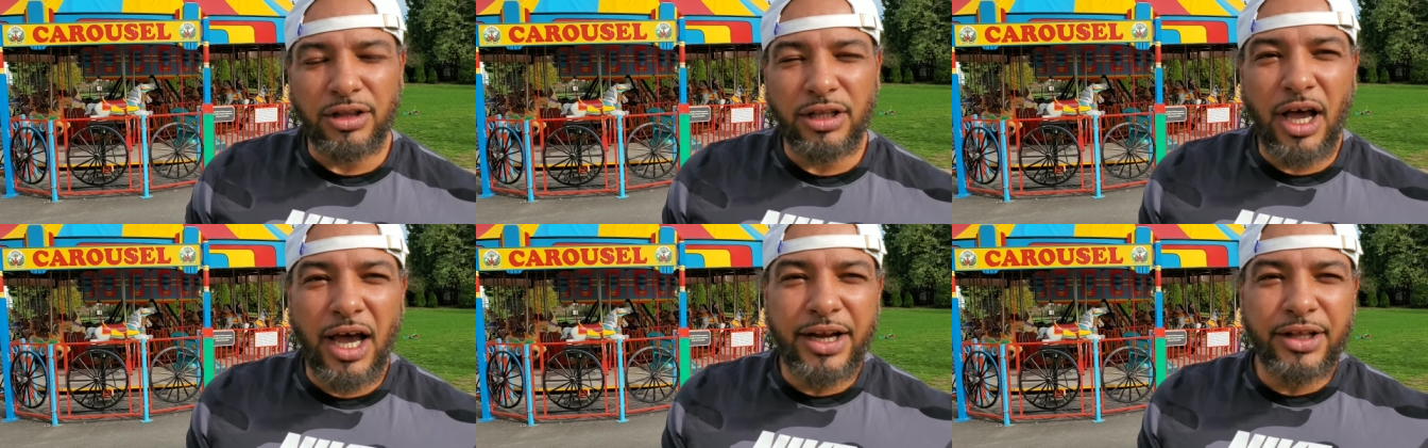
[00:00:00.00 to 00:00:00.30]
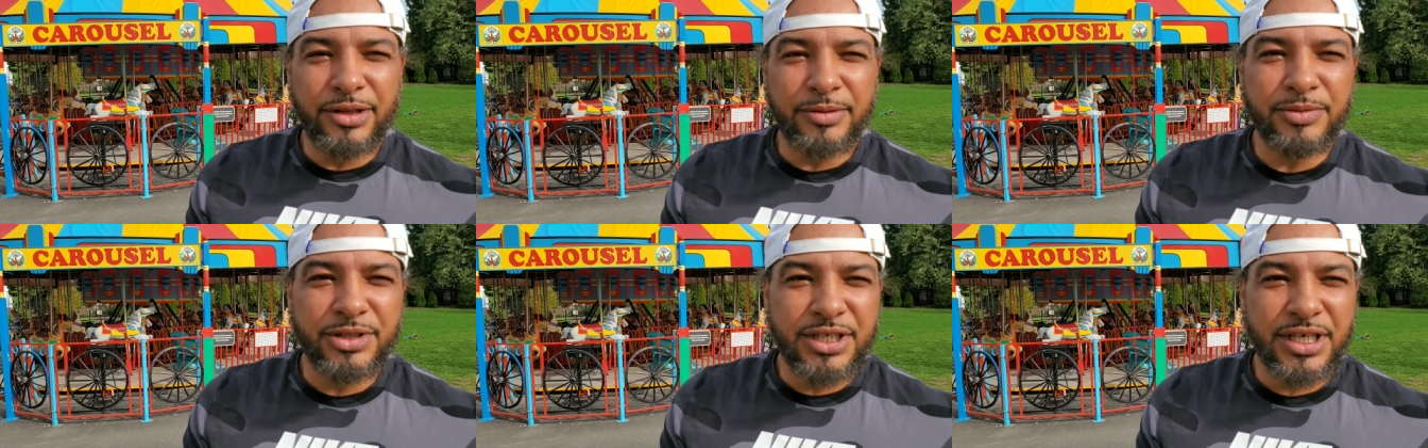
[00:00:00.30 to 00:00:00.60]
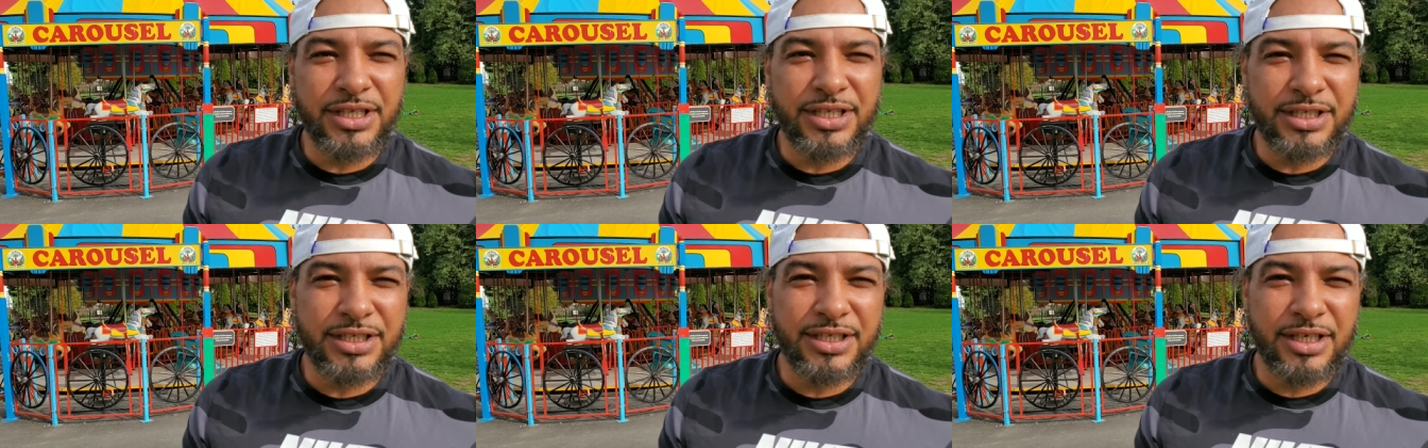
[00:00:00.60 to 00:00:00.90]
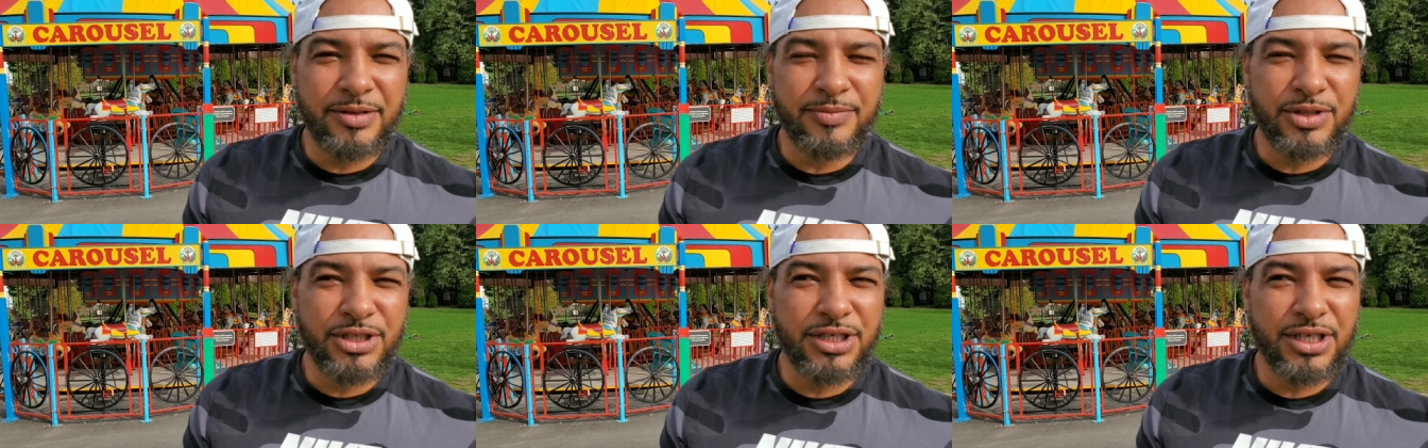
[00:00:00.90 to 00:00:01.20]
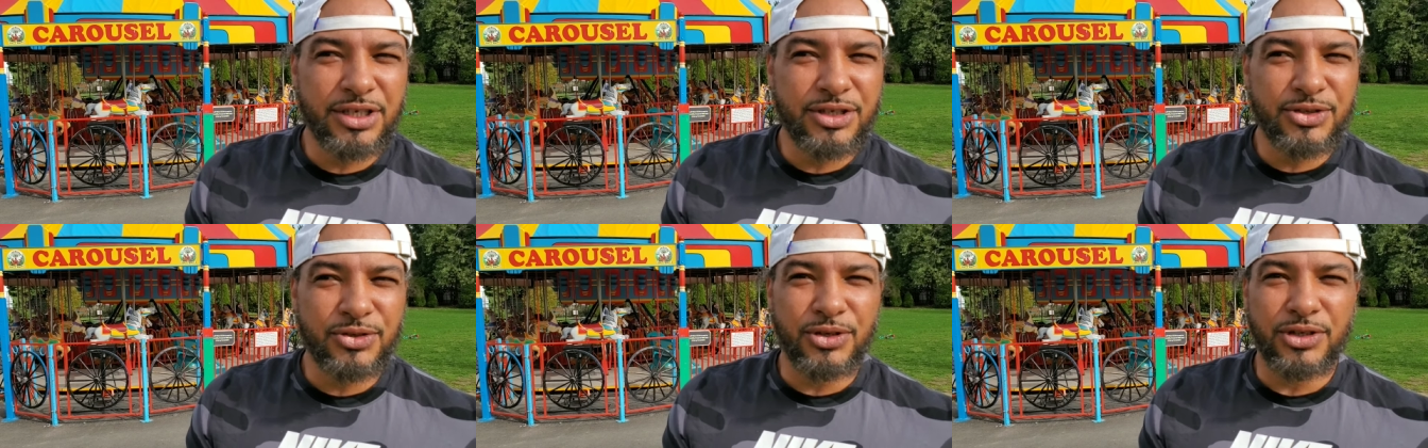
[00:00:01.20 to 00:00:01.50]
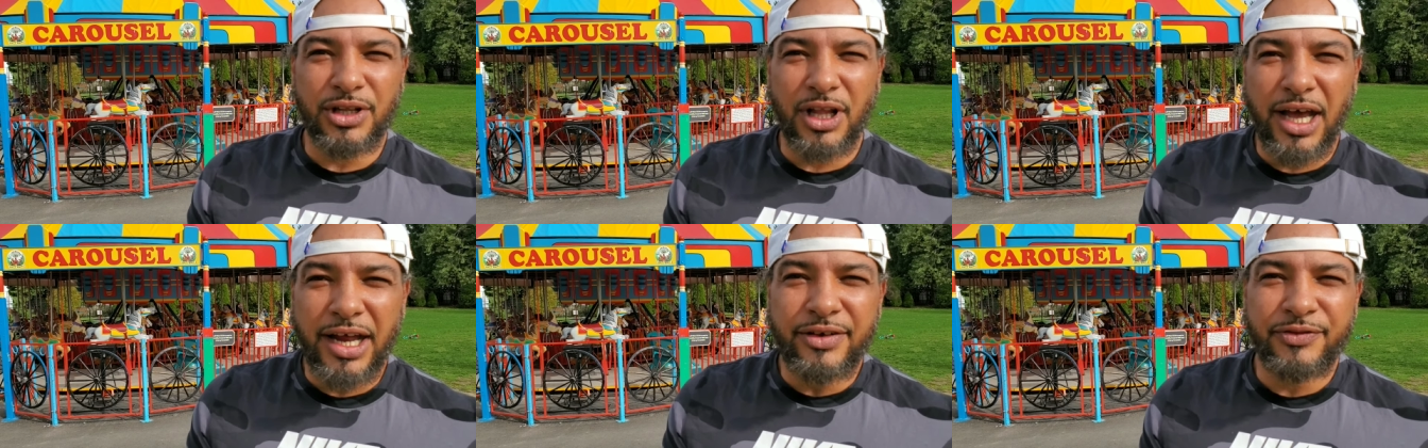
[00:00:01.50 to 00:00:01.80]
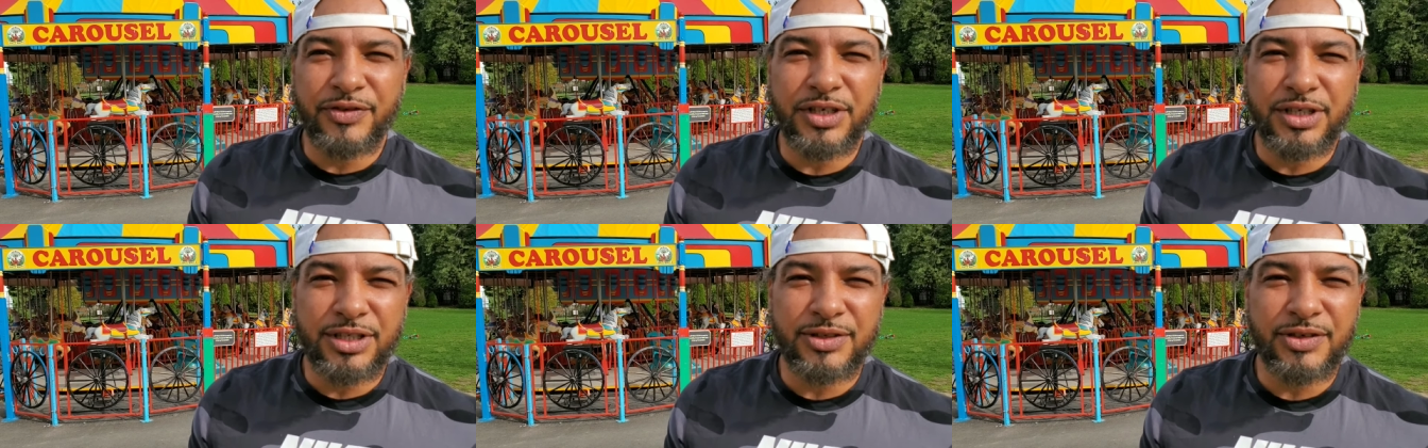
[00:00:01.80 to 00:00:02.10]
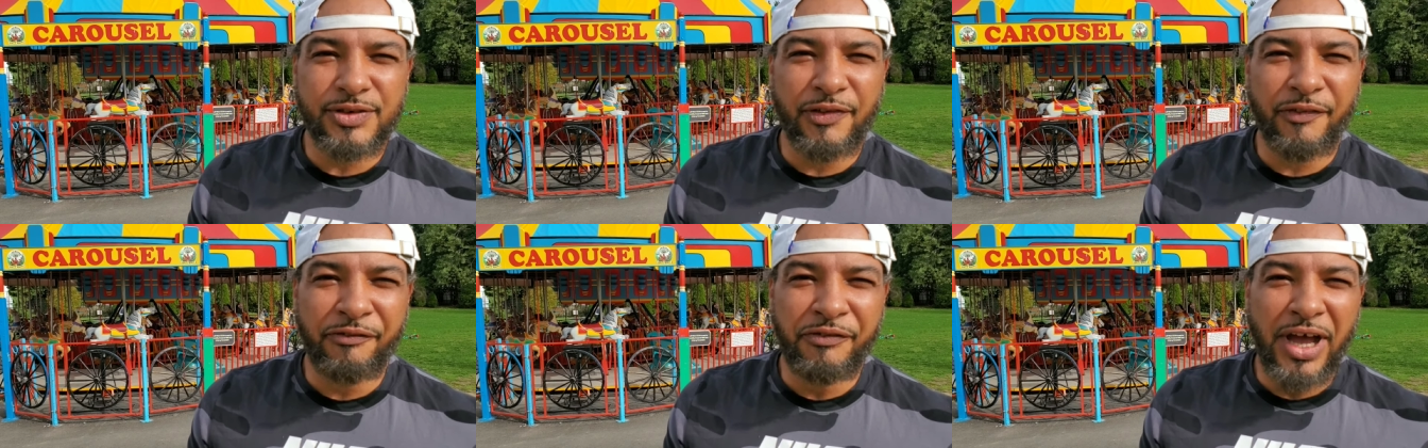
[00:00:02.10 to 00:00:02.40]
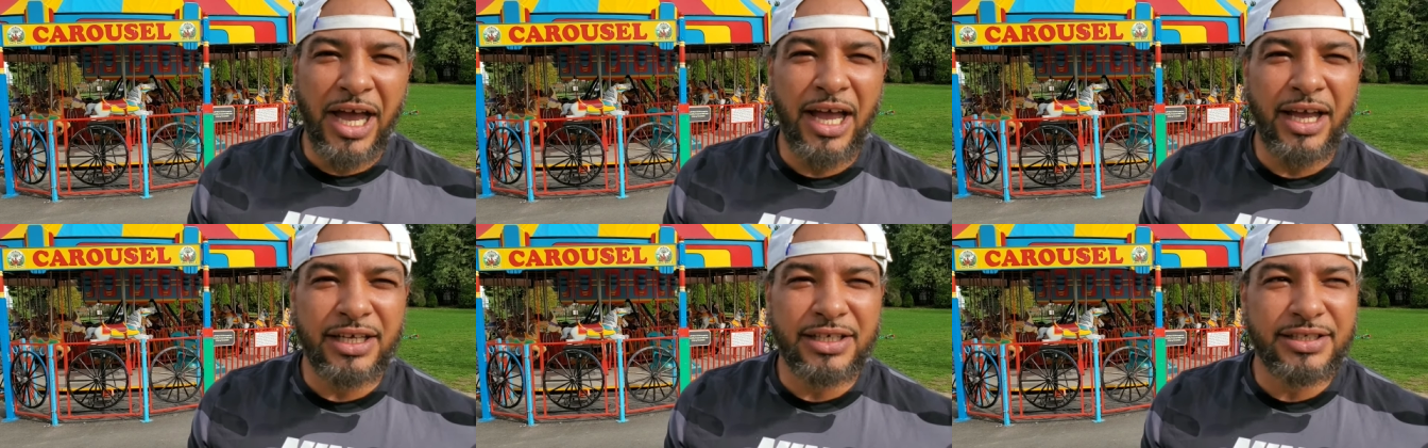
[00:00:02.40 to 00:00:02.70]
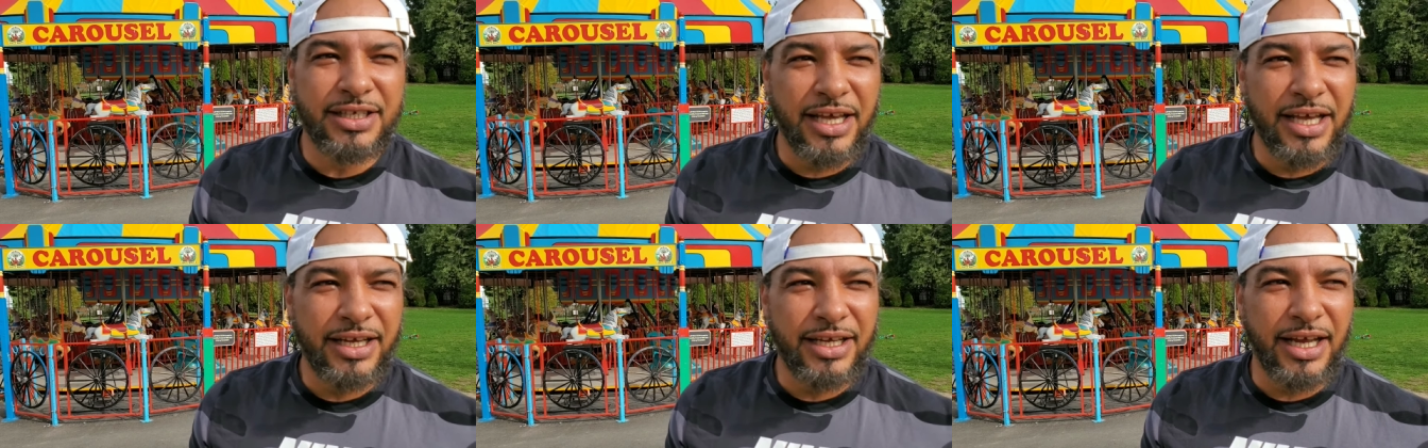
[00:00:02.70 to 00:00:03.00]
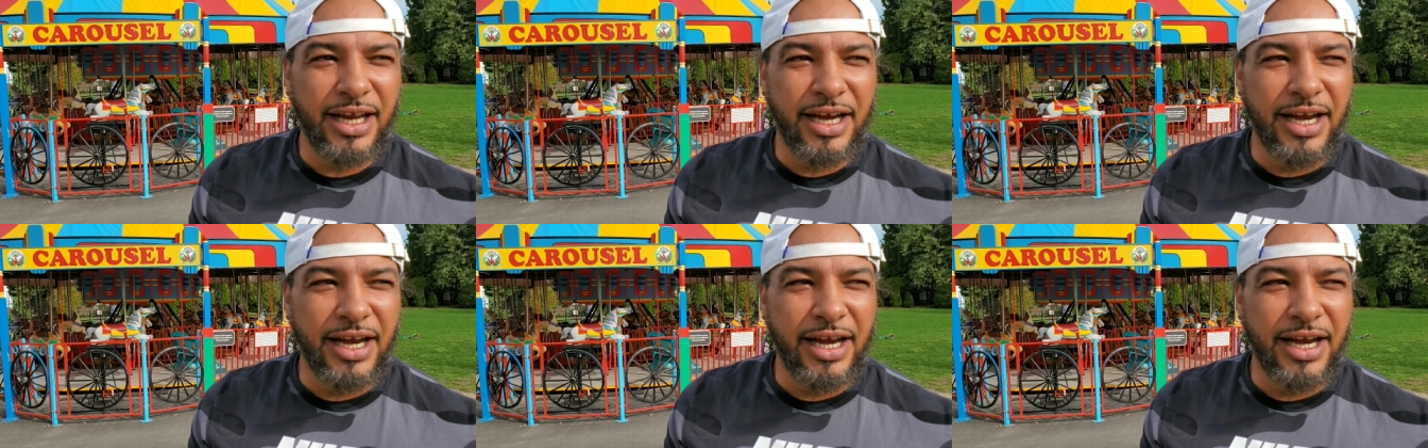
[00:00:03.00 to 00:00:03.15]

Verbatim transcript: a lot of them say the same shit so a lot of it's facts like